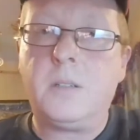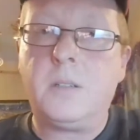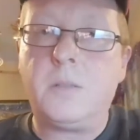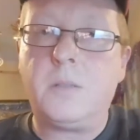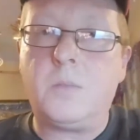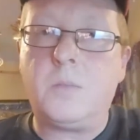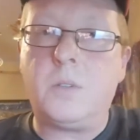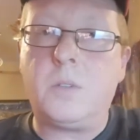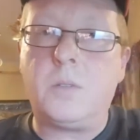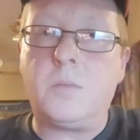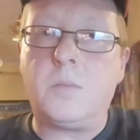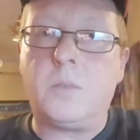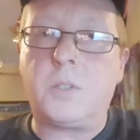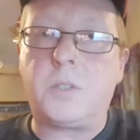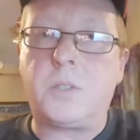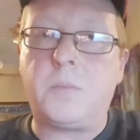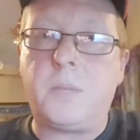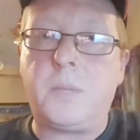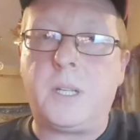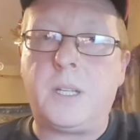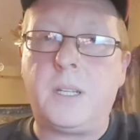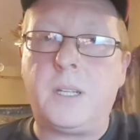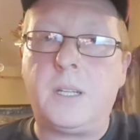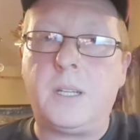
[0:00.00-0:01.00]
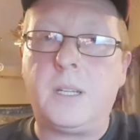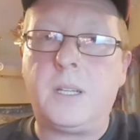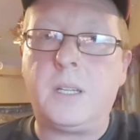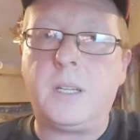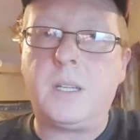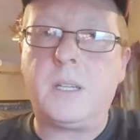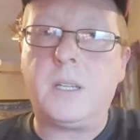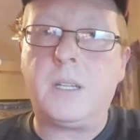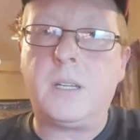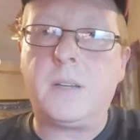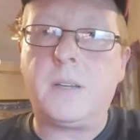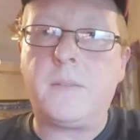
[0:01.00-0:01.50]
What do you mean?
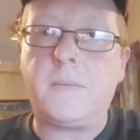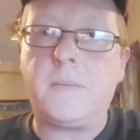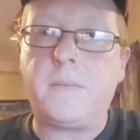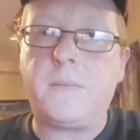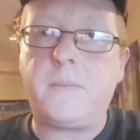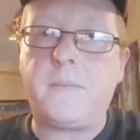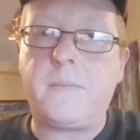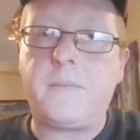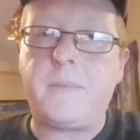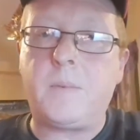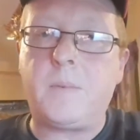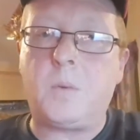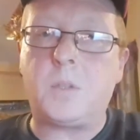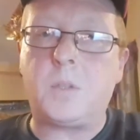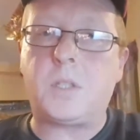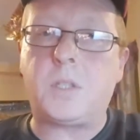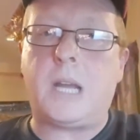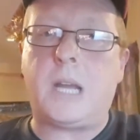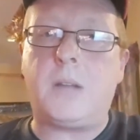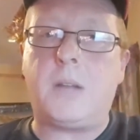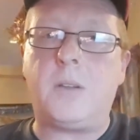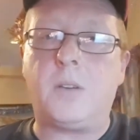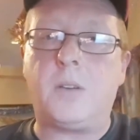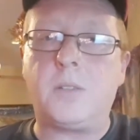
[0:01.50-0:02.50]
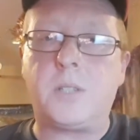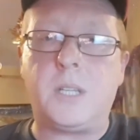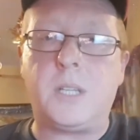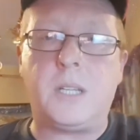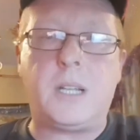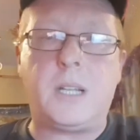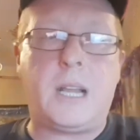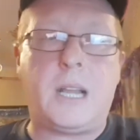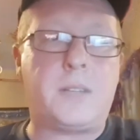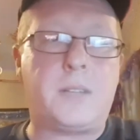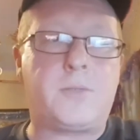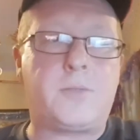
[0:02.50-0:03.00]
How long
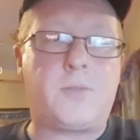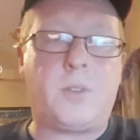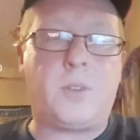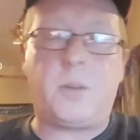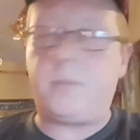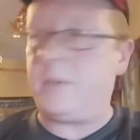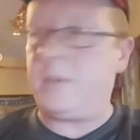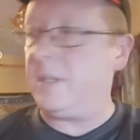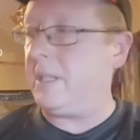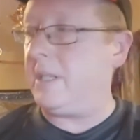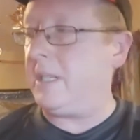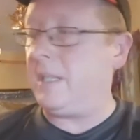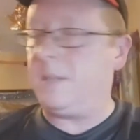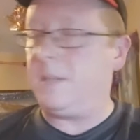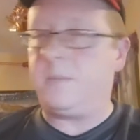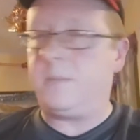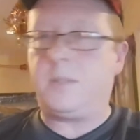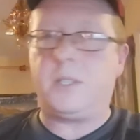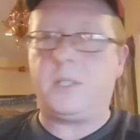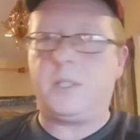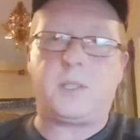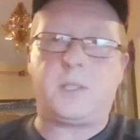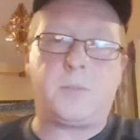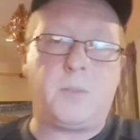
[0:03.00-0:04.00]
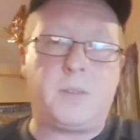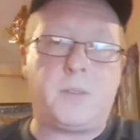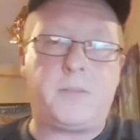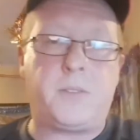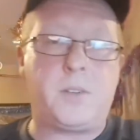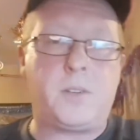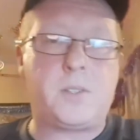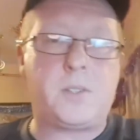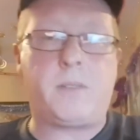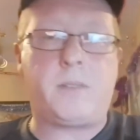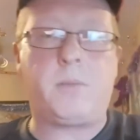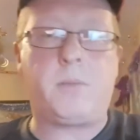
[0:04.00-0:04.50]
does it last, Rob? This is my
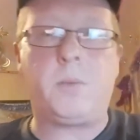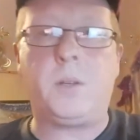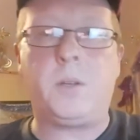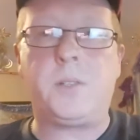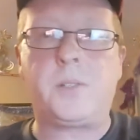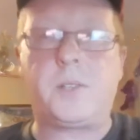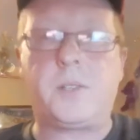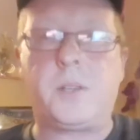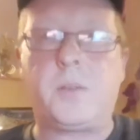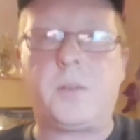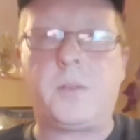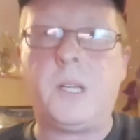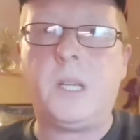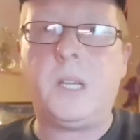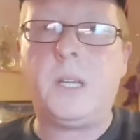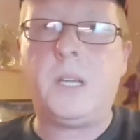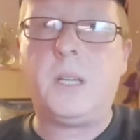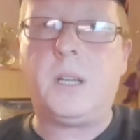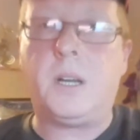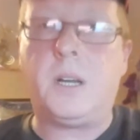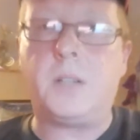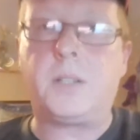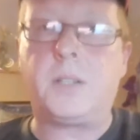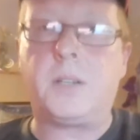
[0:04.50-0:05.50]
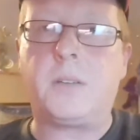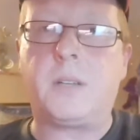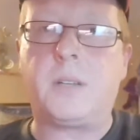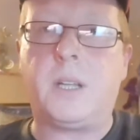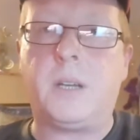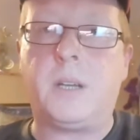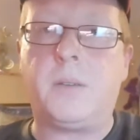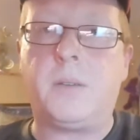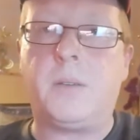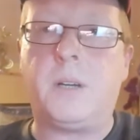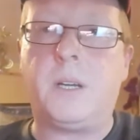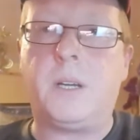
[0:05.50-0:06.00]
first ever one, so I don't
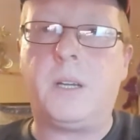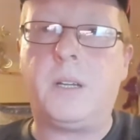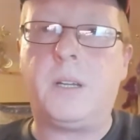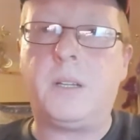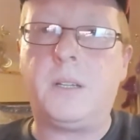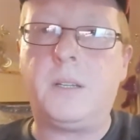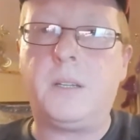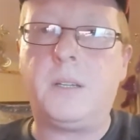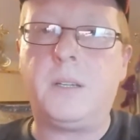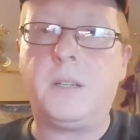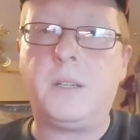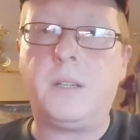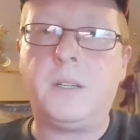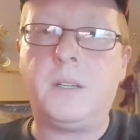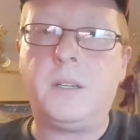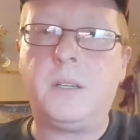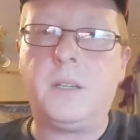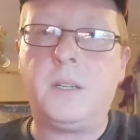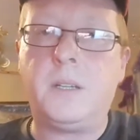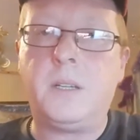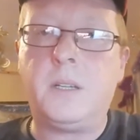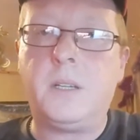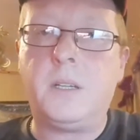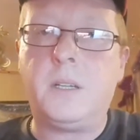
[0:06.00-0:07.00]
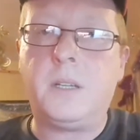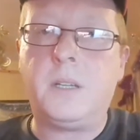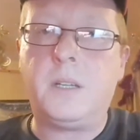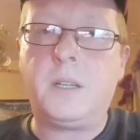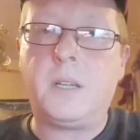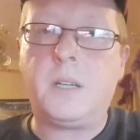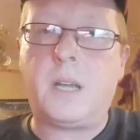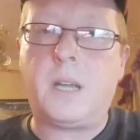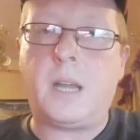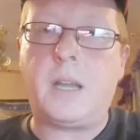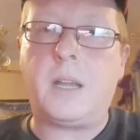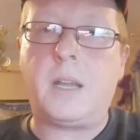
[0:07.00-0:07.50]
know
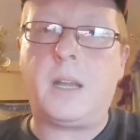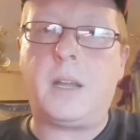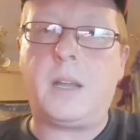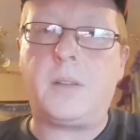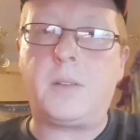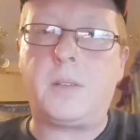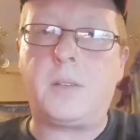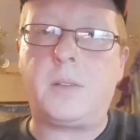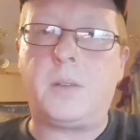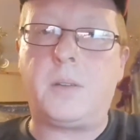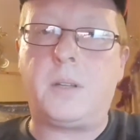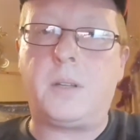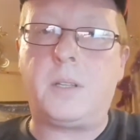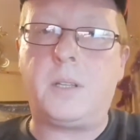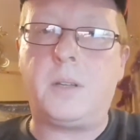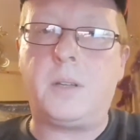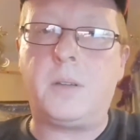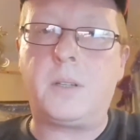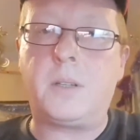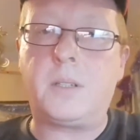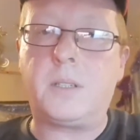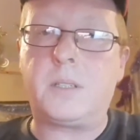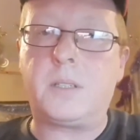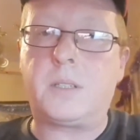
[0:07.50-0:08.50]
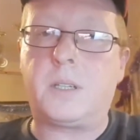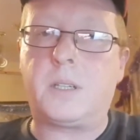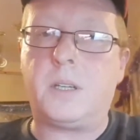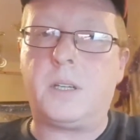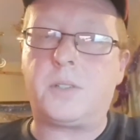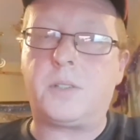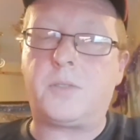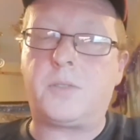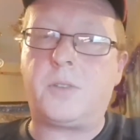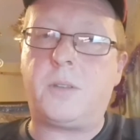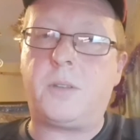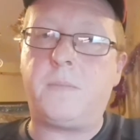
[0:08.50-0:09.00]
how to do it. No, cut
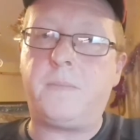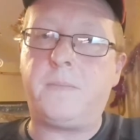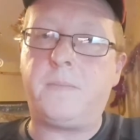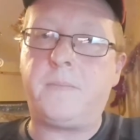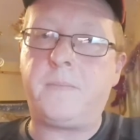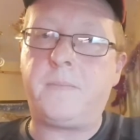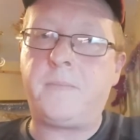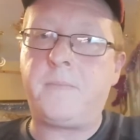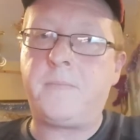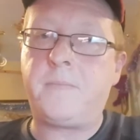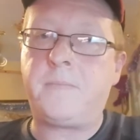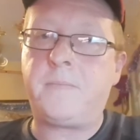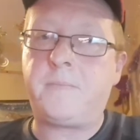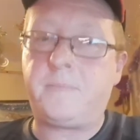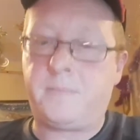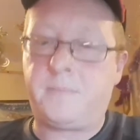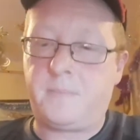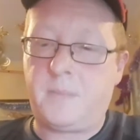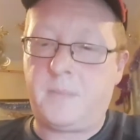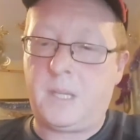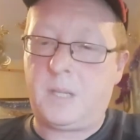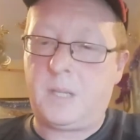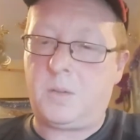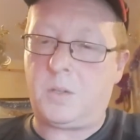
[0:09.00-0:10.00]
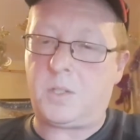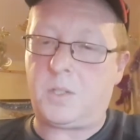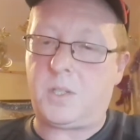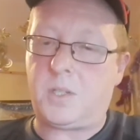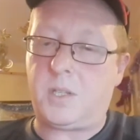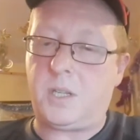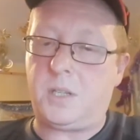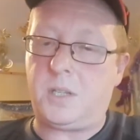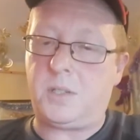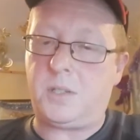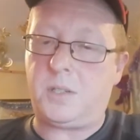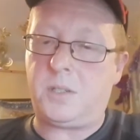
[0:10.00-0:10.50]
stream. Questions
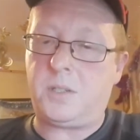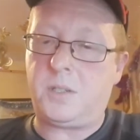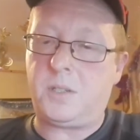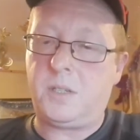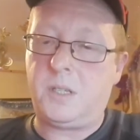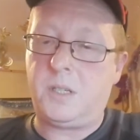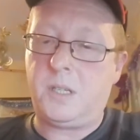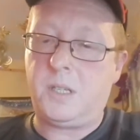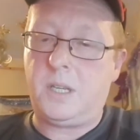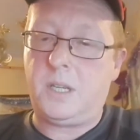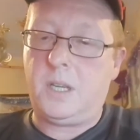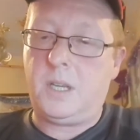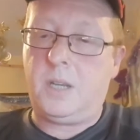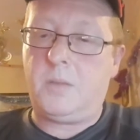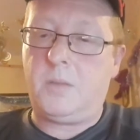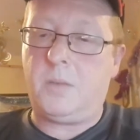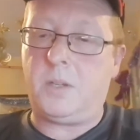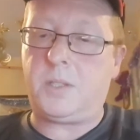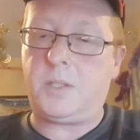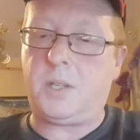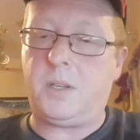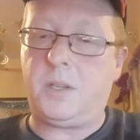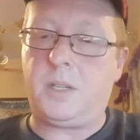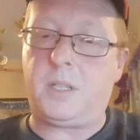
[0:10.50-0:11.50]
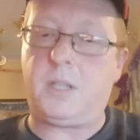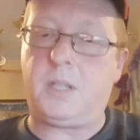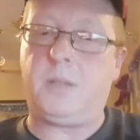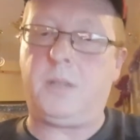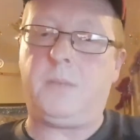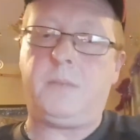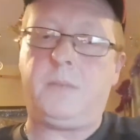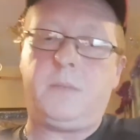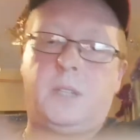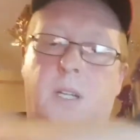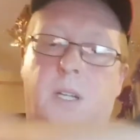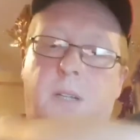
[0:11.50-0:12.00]
and answers. Well, I was only going
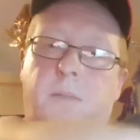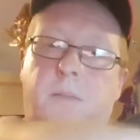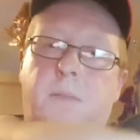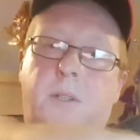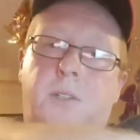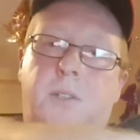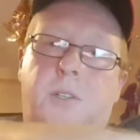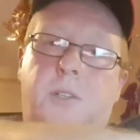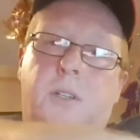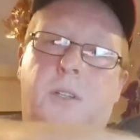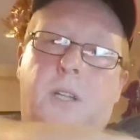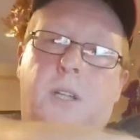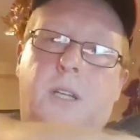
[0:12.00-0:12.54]
to mention